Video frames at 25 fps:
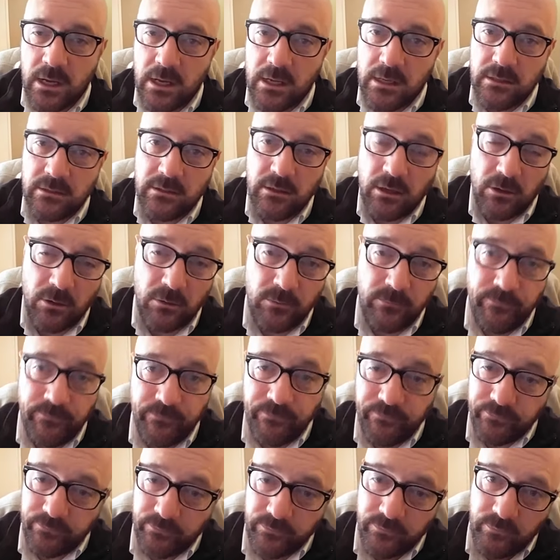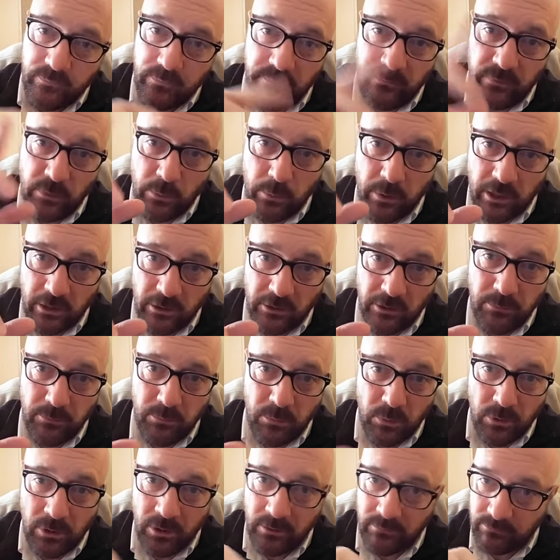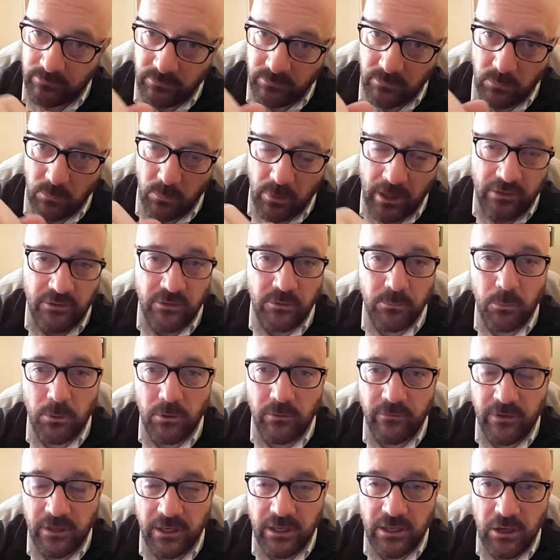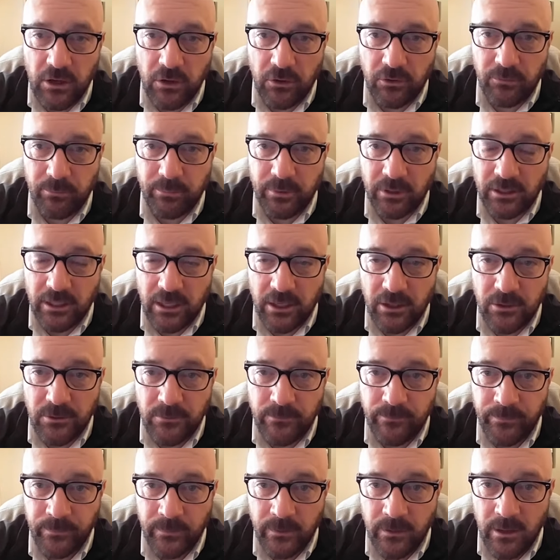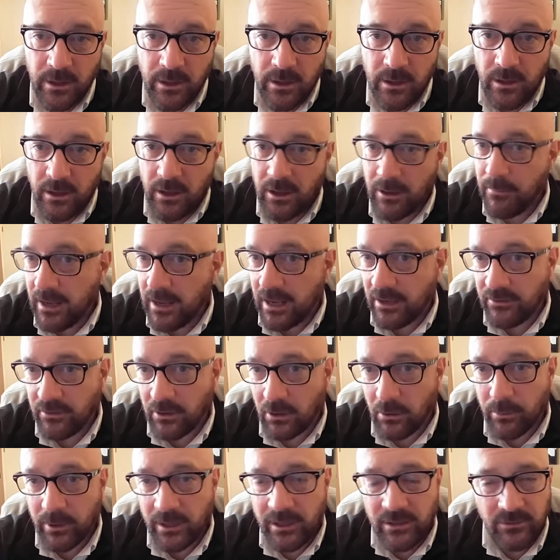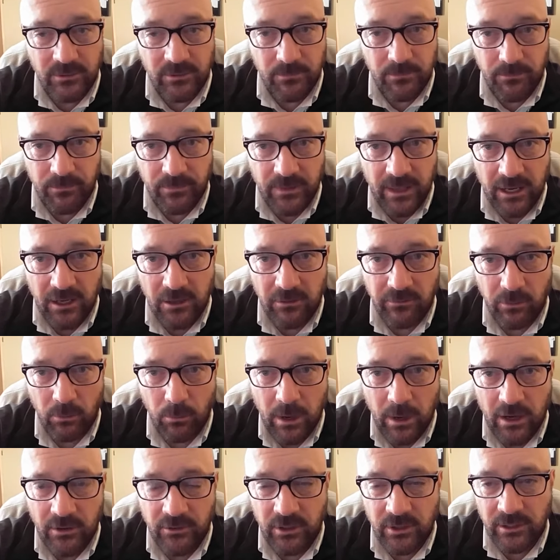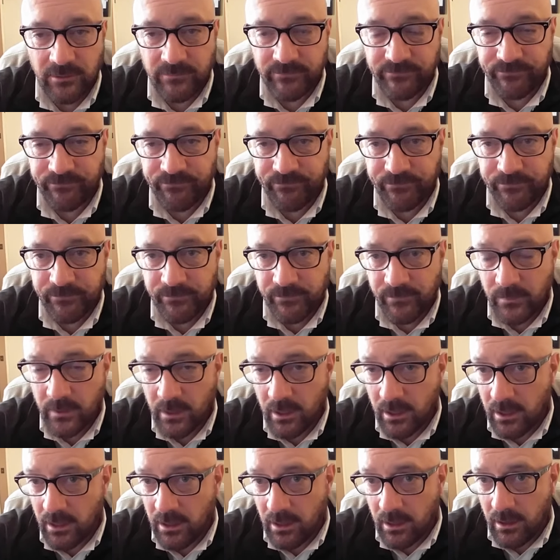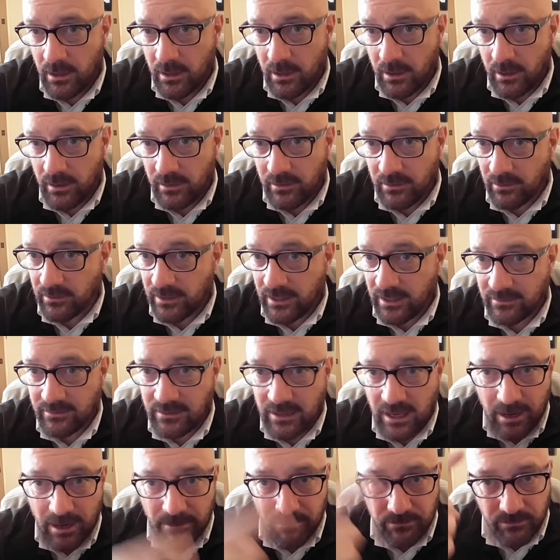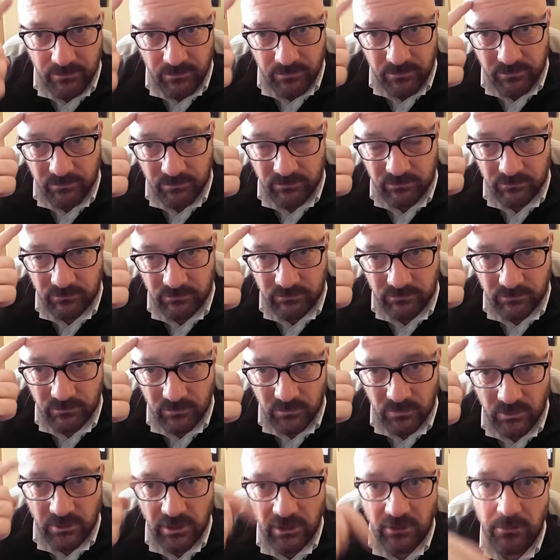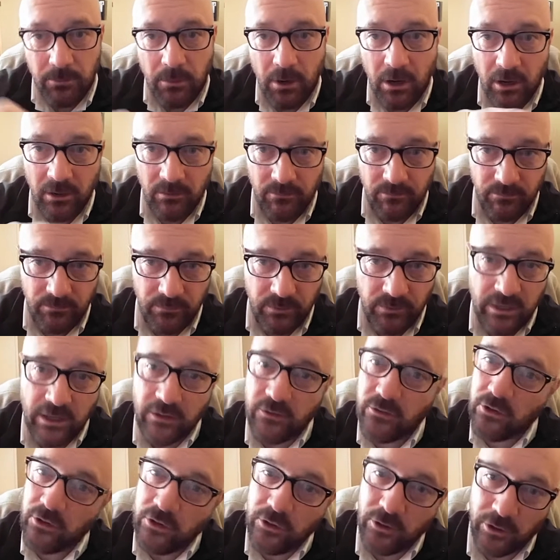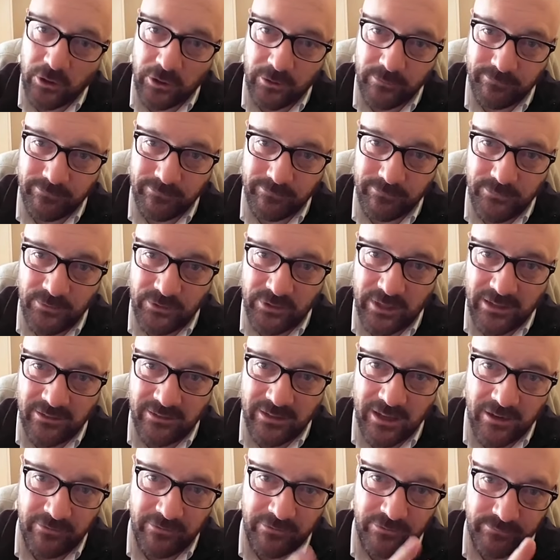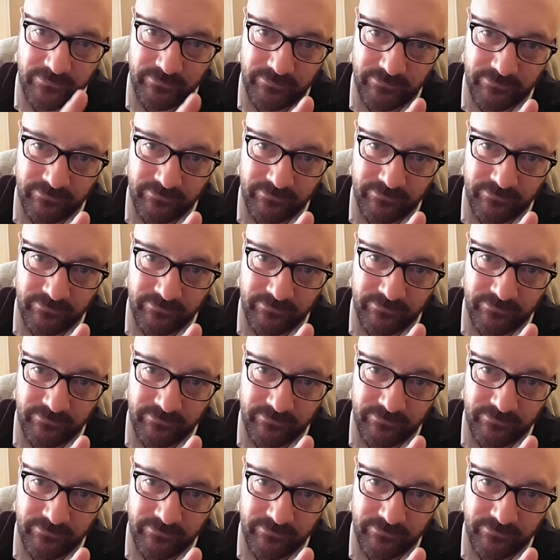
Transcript: So if you want to learn more, watch some more videos below. As always, thank you for watching. Till next time, stay smart, stay secure, stay safe.